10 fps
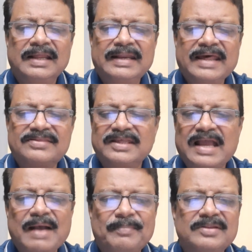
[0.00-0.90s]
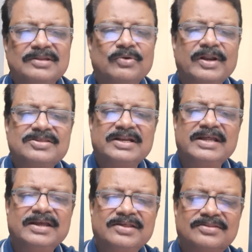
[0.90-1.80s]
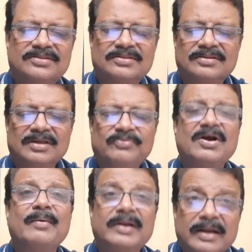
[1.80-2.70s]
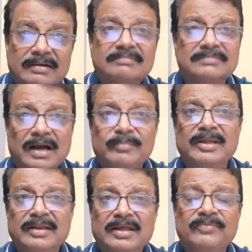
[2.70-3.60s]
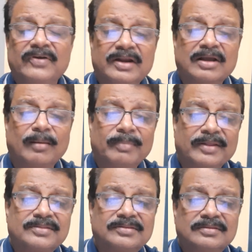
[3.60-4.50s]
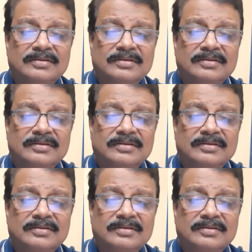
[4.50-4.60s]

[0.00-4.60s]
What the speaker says: Next thing happens in a GD is, if you have the inferiority complex,